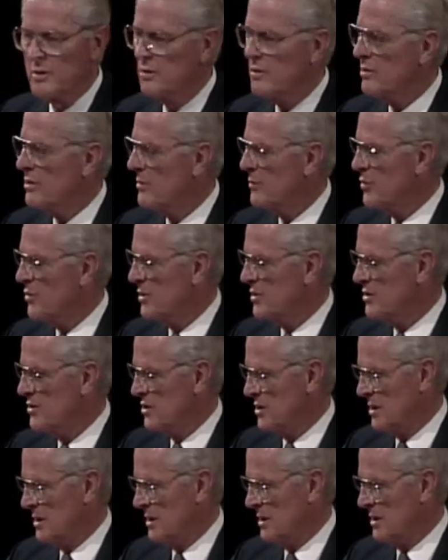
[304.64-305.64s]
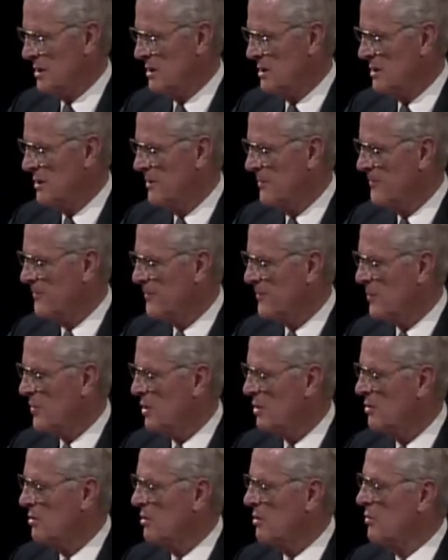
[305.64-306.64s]
nor appreciated,
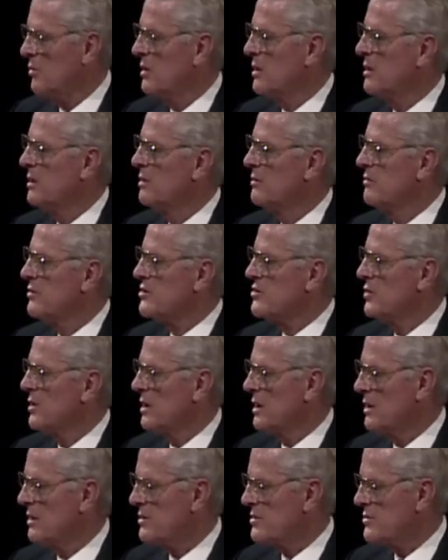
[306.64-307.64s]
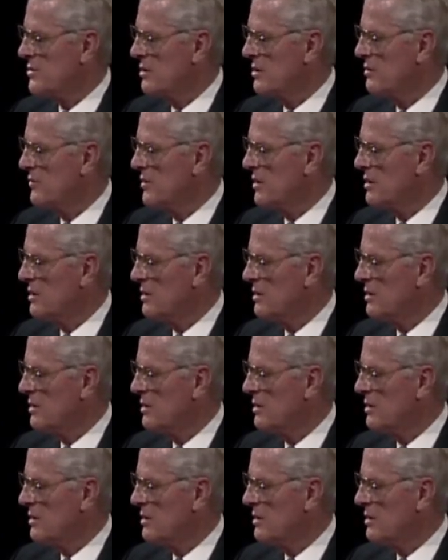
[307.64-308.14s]
or one who is willing to serve